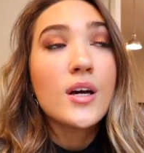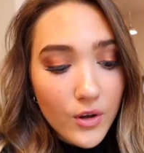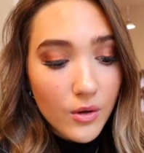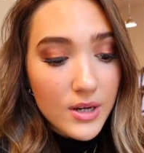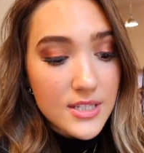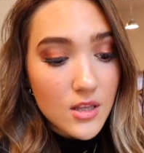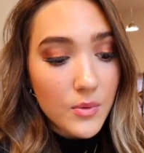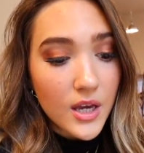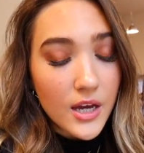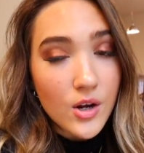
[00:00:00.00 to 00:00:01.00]
For the rest of the
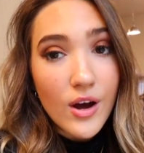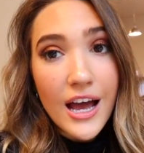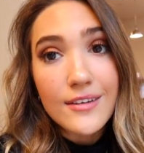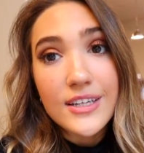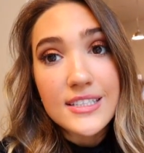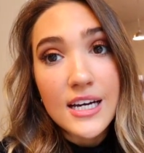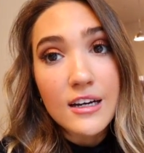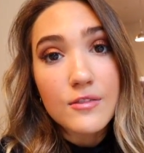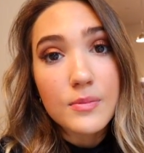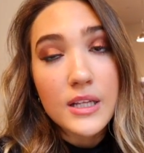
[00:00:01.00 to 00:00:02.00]
week, I don't have a
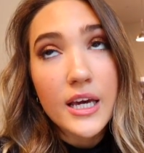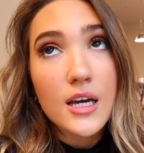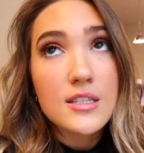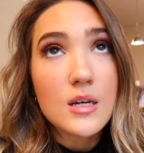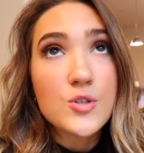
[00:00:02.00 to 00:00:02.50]
ton of plans.